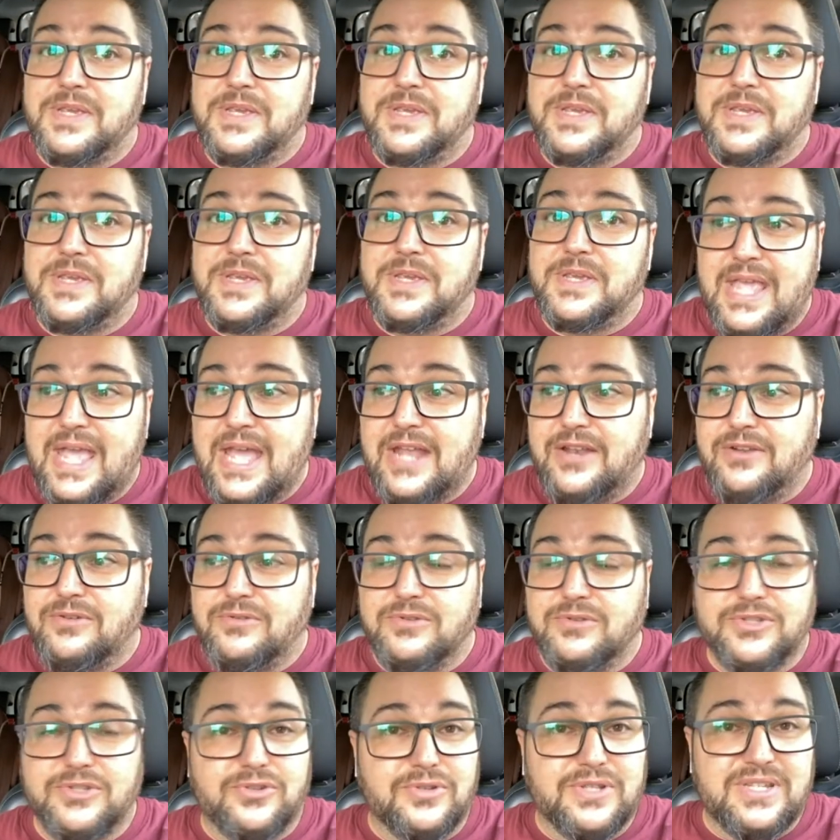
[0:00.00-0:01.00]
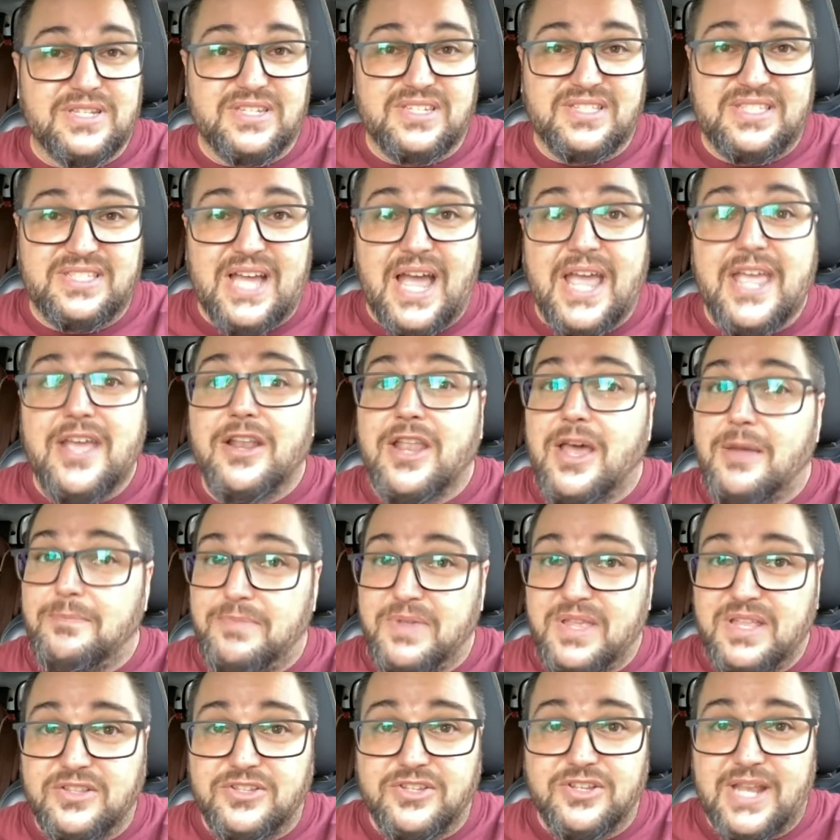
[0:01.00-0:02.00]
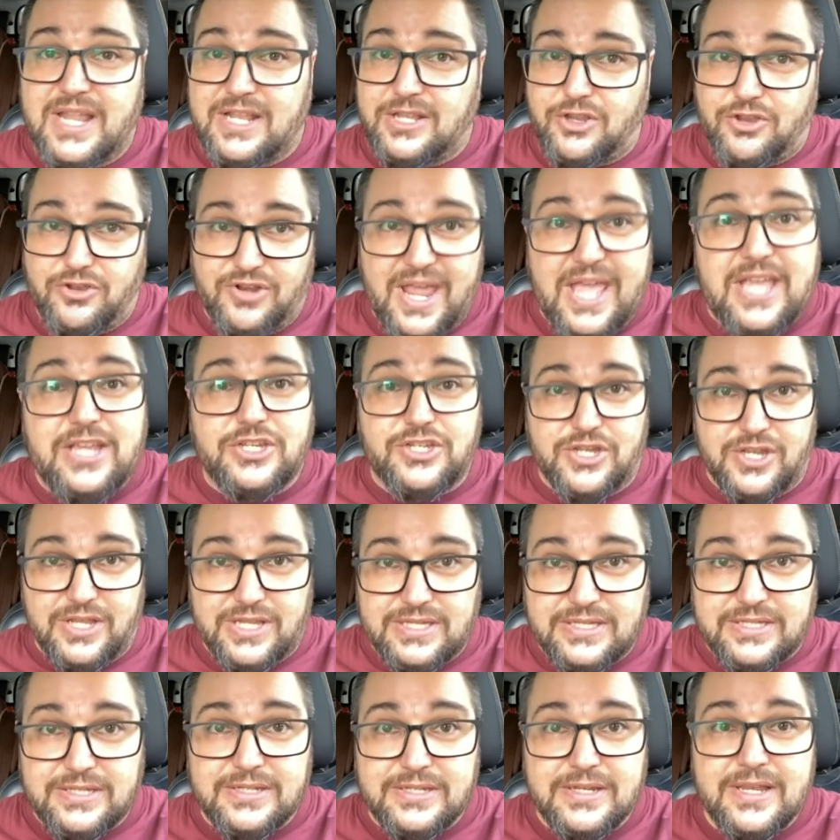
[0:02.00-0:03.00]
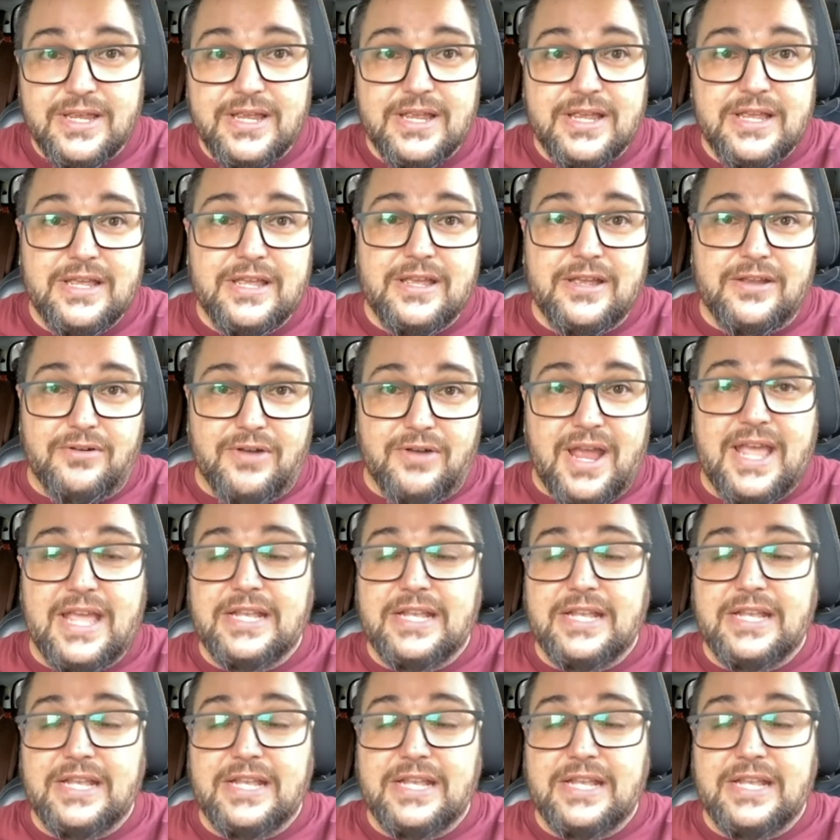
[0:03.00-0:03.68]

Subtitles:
we had also these dial-up internet connections, right?